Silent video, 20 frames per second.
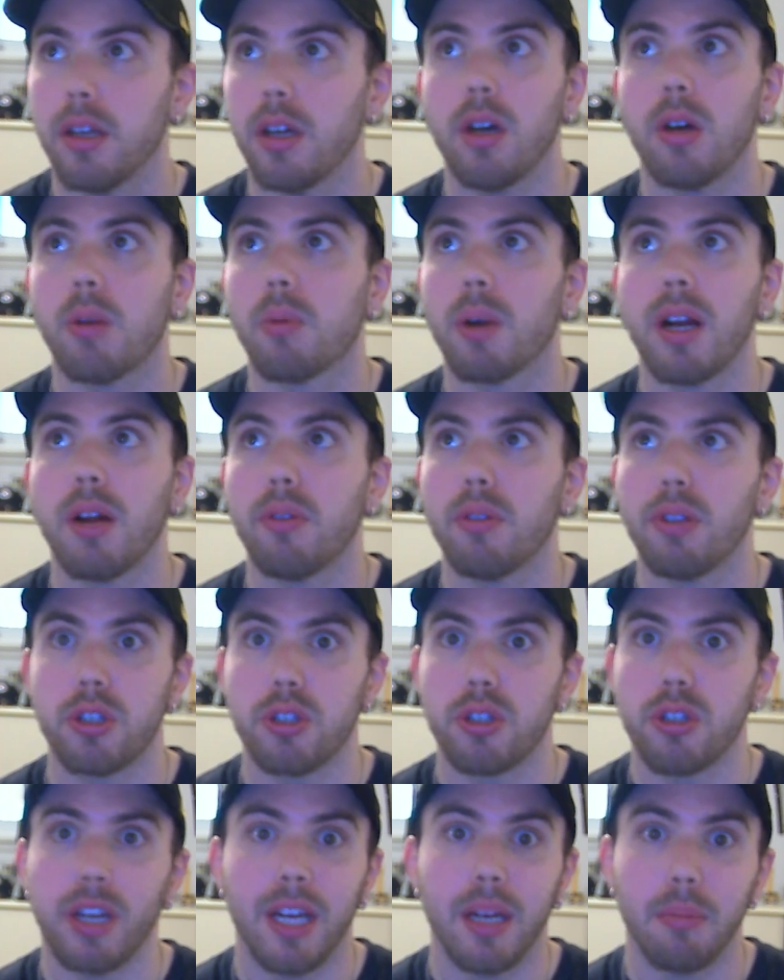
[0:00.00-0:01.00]
around this
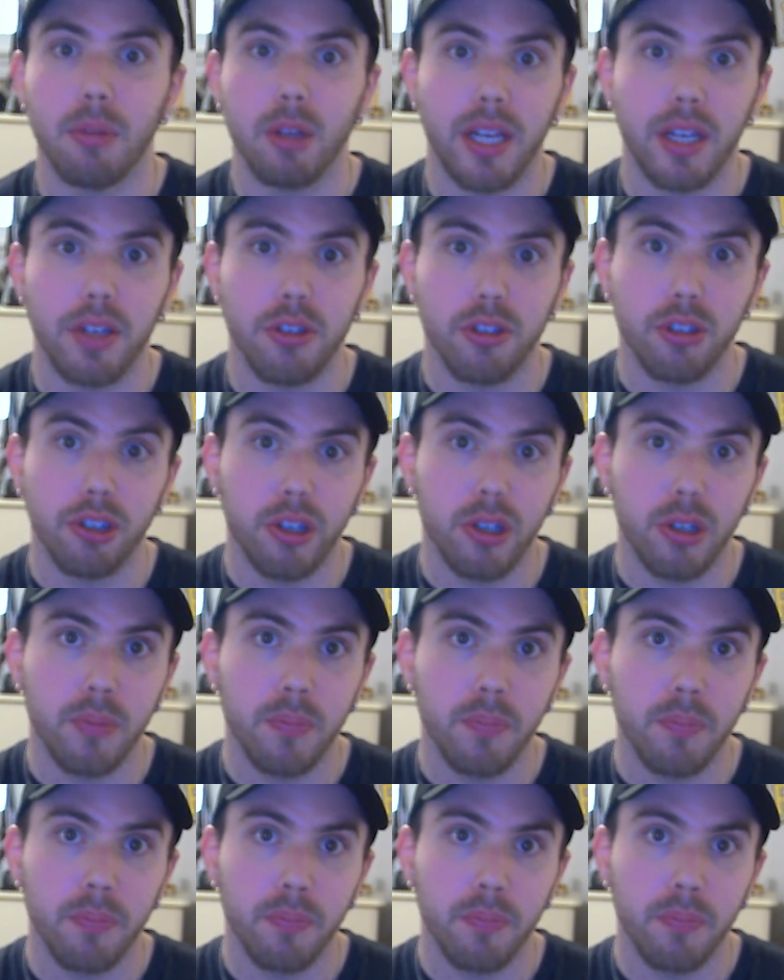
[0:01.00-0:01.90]
time last year.